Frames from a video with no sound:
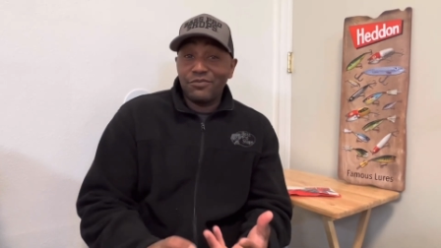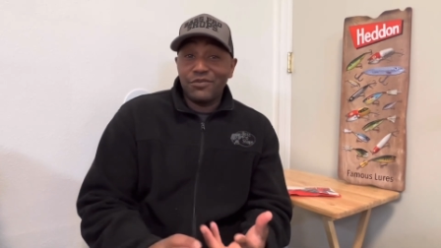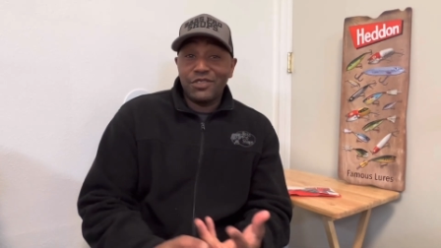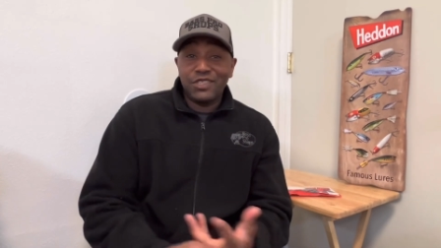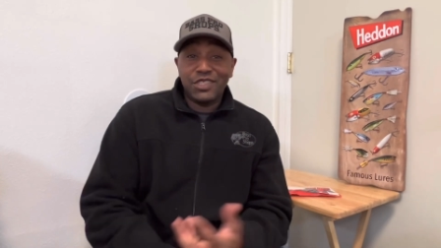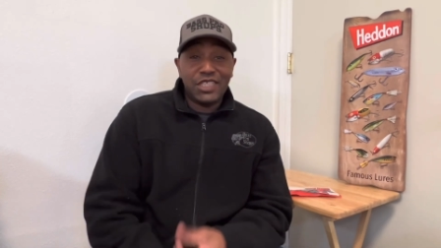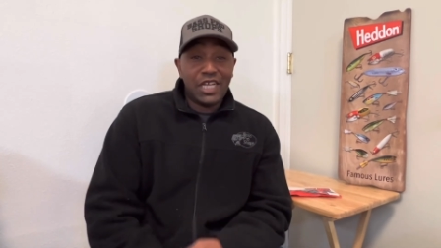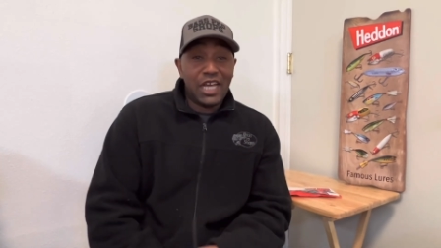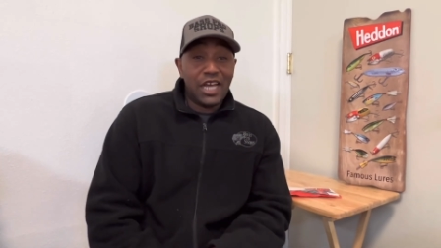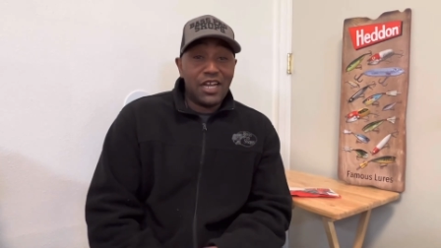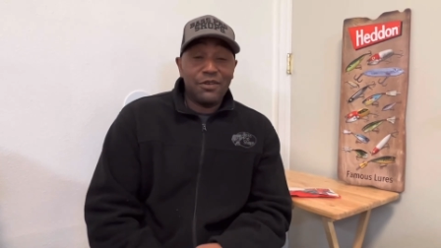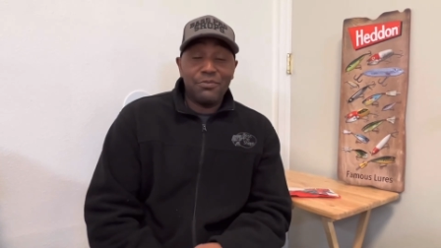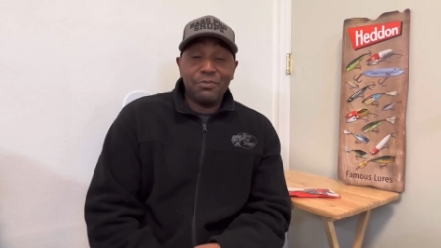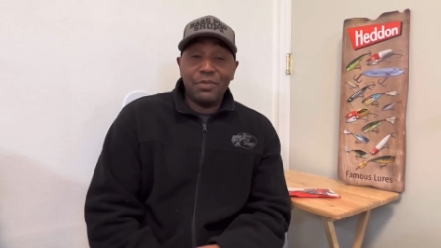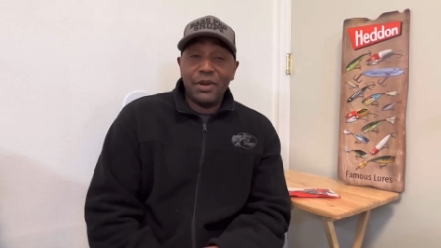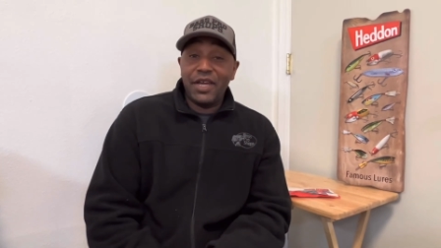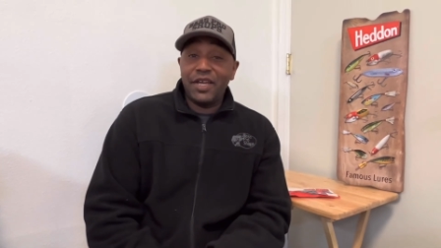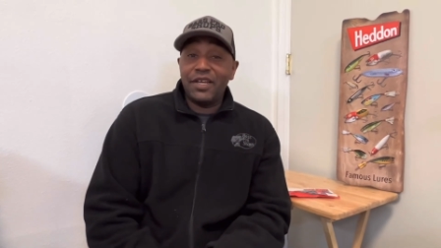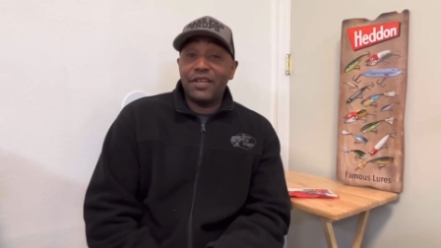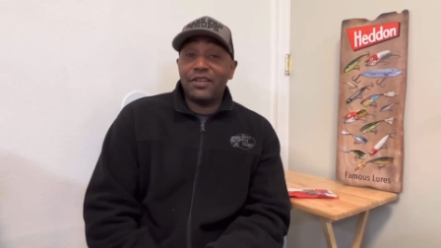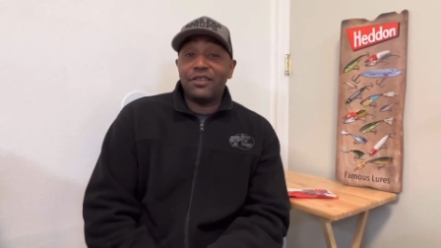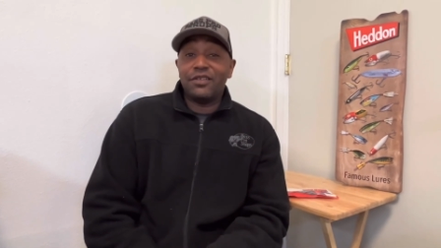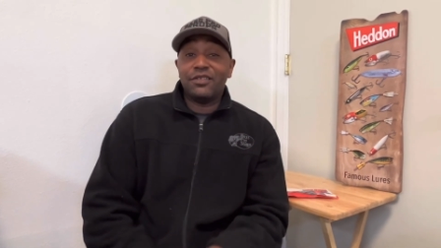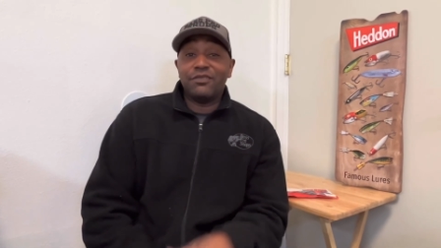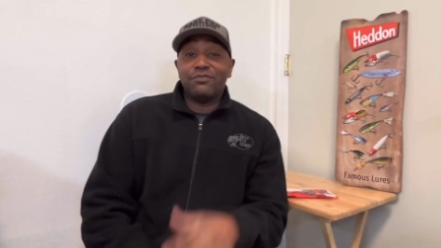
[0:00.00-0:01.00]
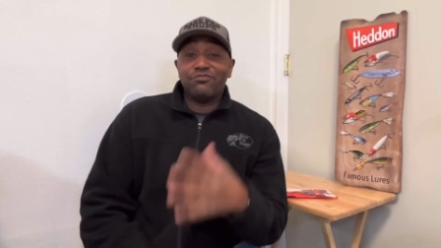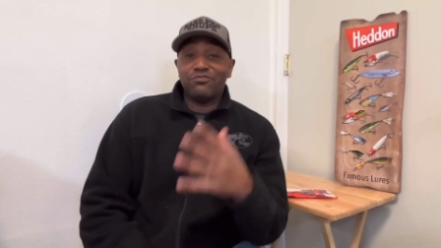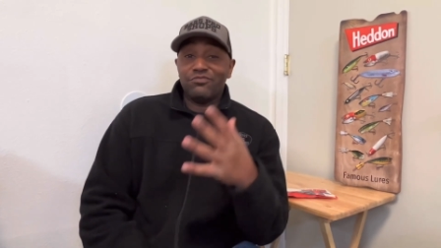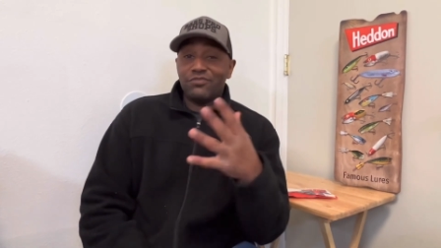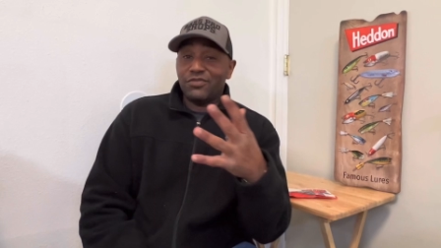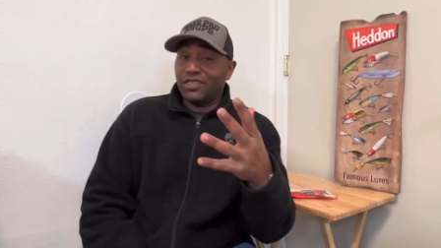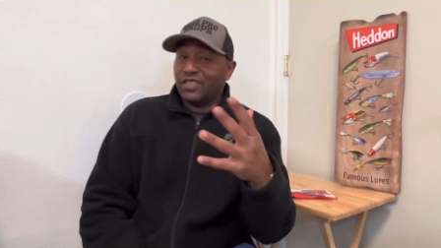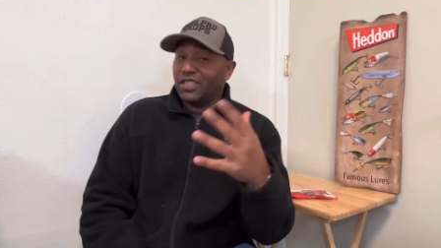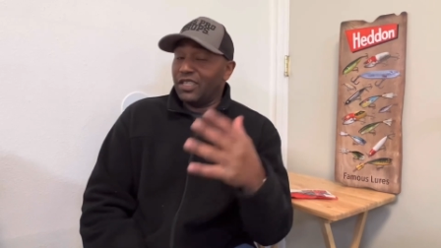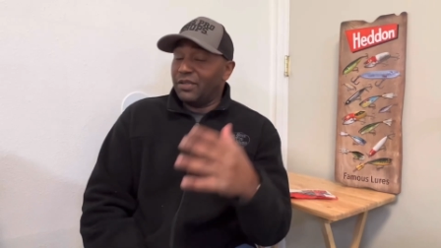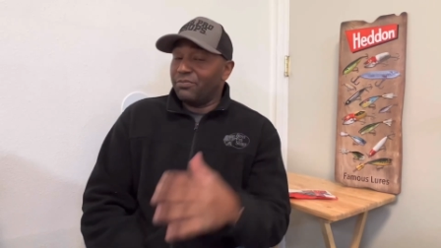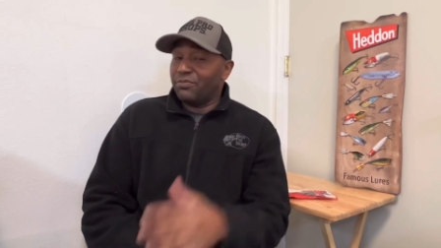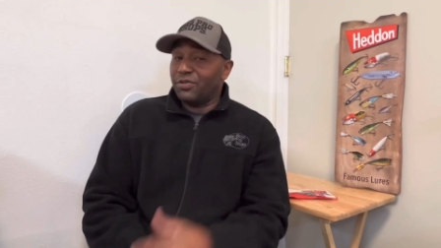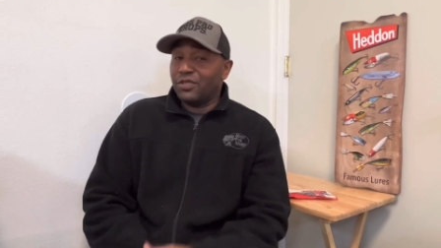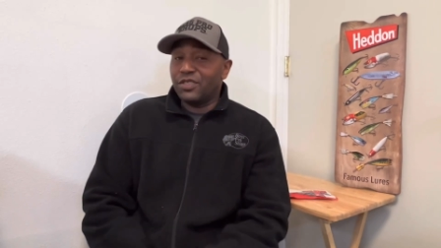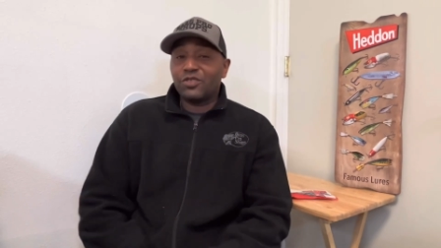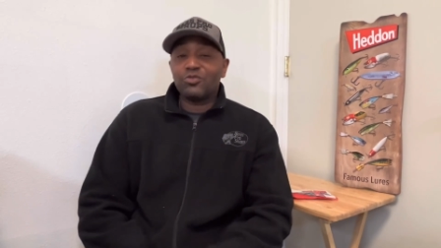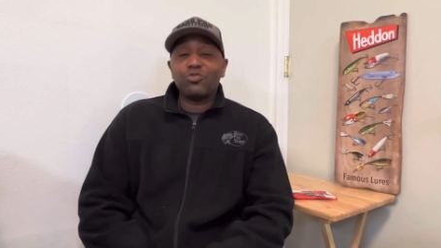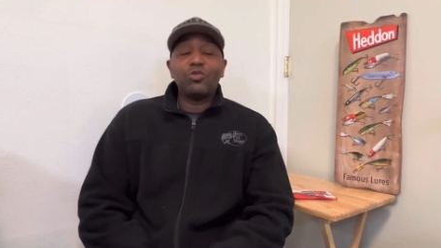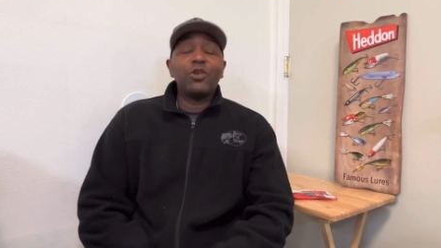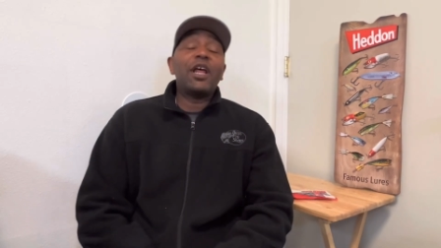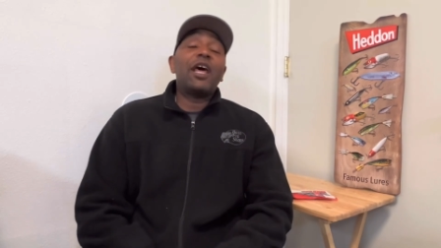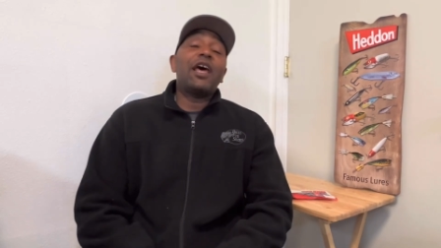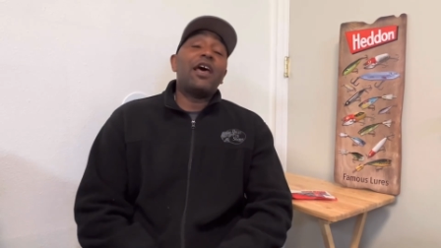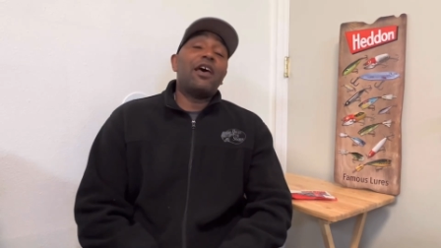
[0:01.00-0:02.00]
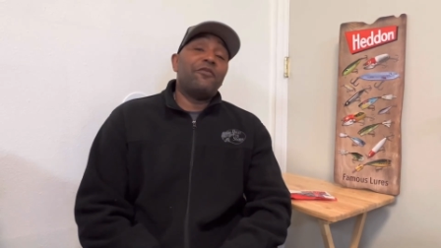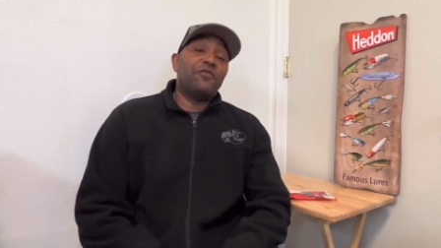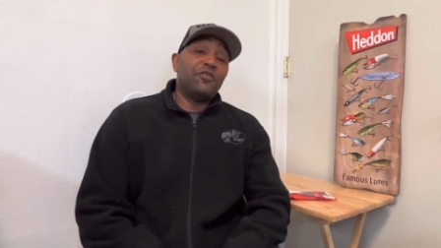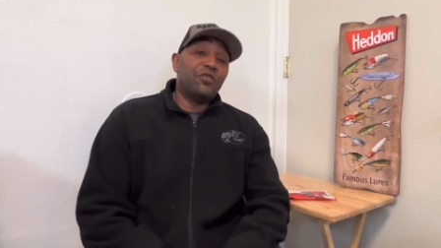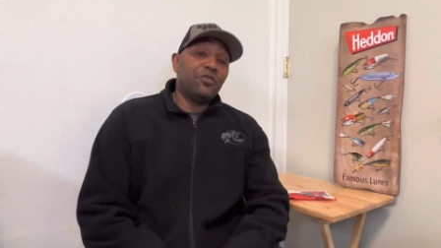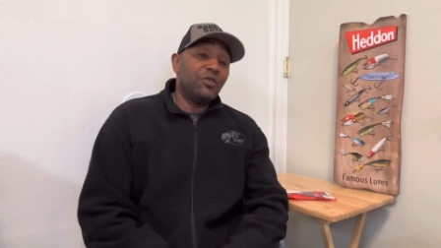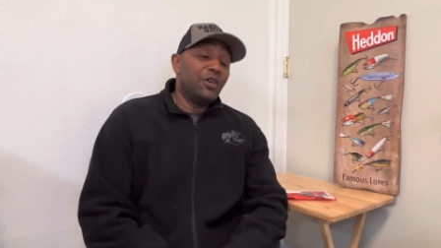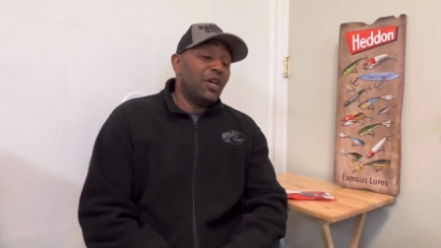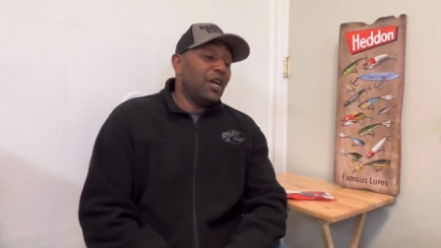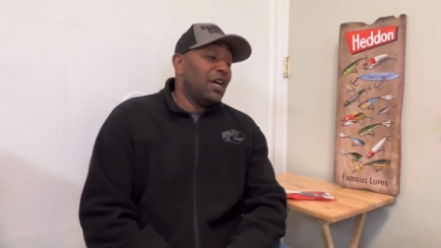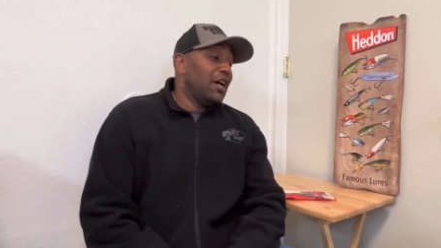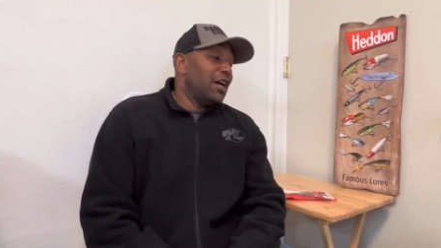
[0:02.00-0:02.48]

chatterbait, lipless, what have you.